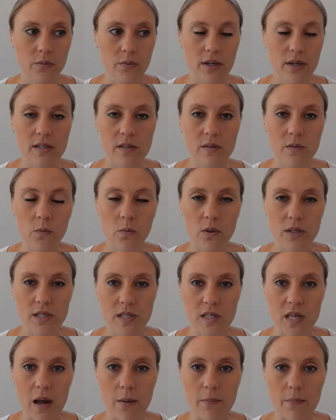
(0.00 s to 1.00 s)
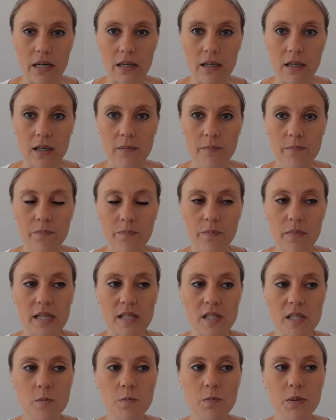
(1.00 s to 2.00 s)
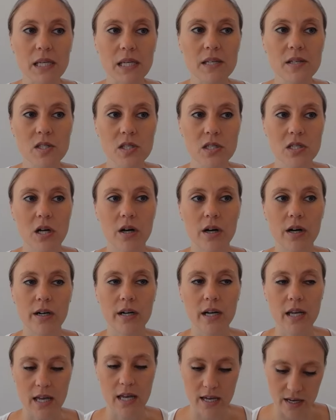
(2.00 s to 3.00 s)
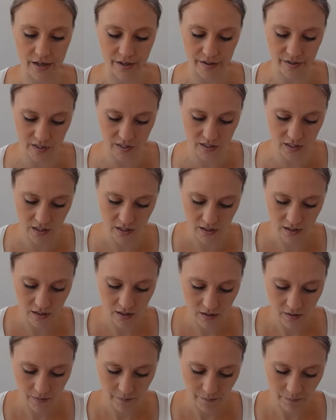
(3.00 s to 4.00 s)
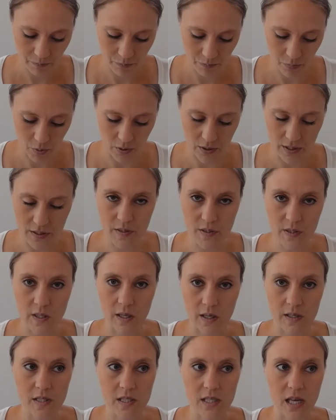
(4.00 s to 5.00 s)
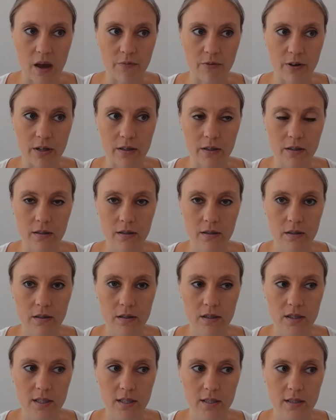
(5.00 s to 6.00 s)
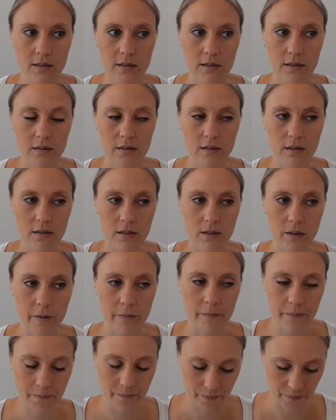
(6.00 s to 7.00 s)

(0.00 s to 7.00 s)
right? What does that mean? It means P star is 0.67. Yeah.